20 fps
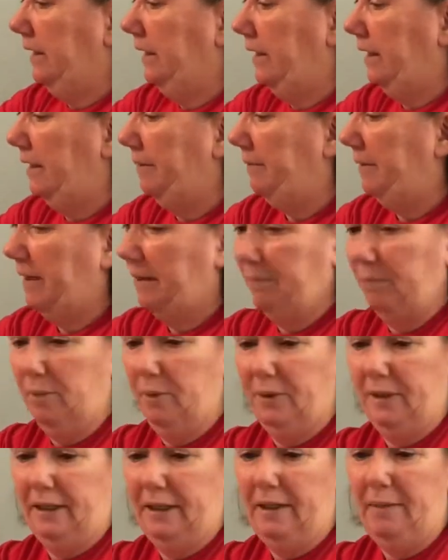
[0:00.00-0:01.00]
I'm not
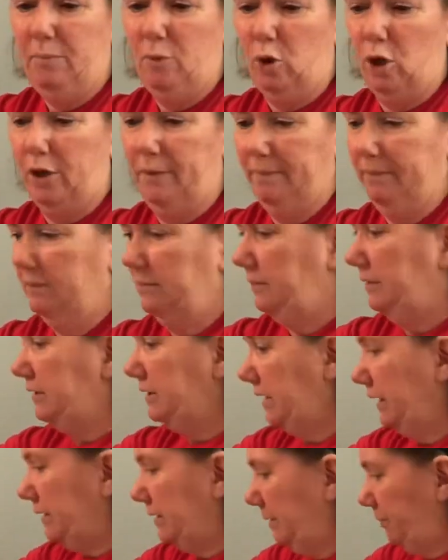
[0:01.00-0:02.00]
bored anymore. This
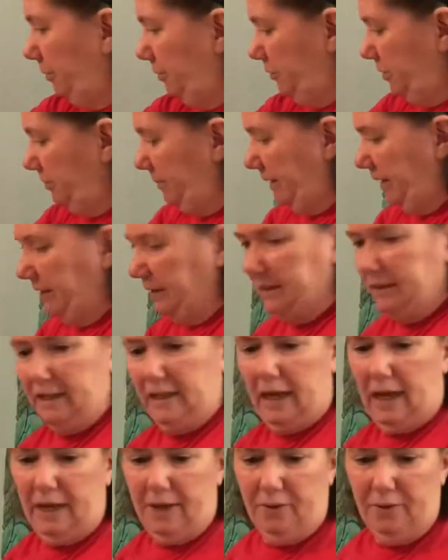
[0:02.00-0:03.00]
takes up almost my
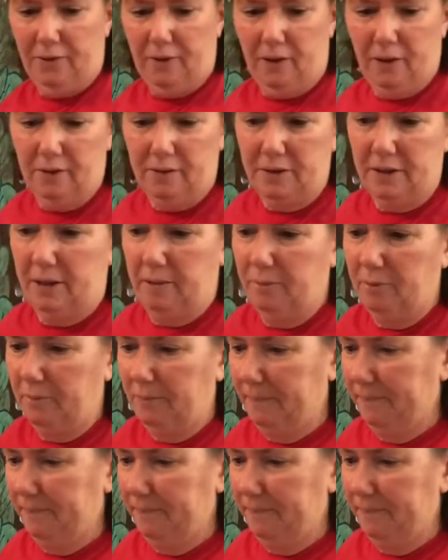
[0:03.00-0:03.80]
entire art table.